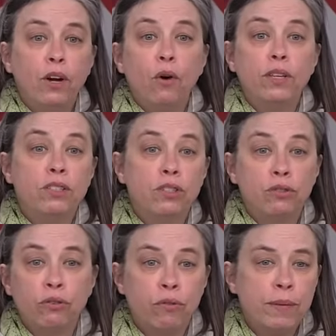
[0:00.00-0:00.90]
We know this
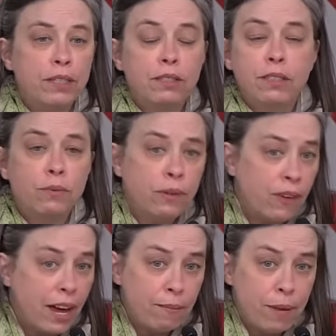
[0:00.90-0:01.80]
is true for measles because
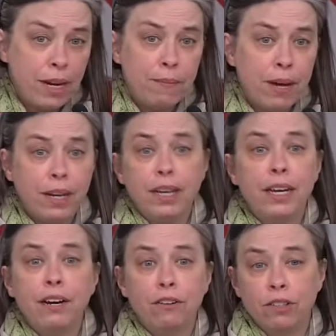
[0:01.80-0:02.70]
we've had many, many
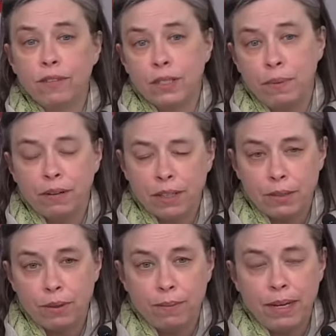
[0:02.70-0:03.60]
years of
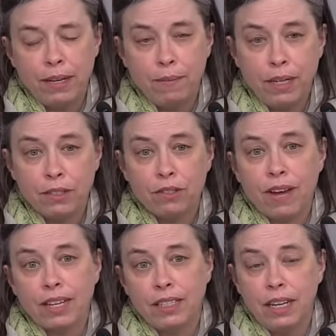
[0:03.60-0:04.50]
experience with the
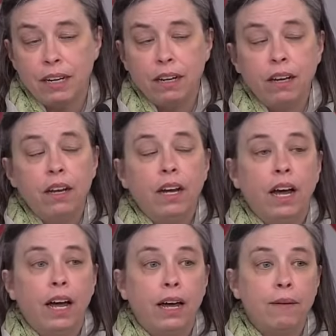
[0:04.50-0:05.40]
measles vaccine.
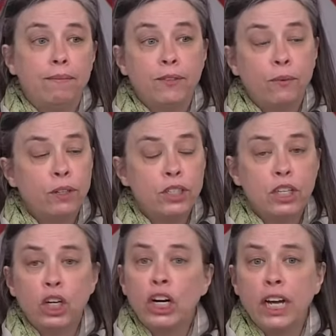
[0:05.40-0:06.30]
So we're
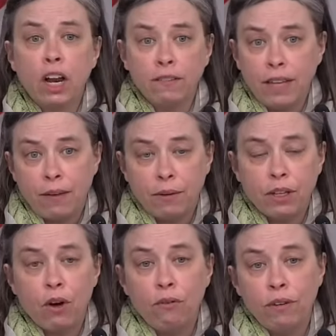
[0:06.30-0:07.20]
just learning all of that
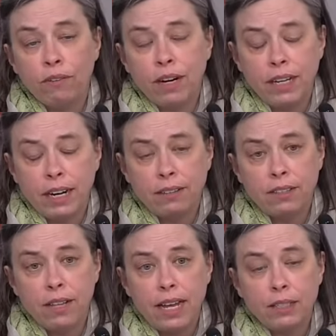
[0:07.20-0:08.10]
with COVID right now.
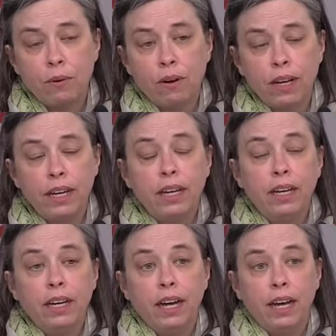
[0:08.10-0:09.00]
So that's why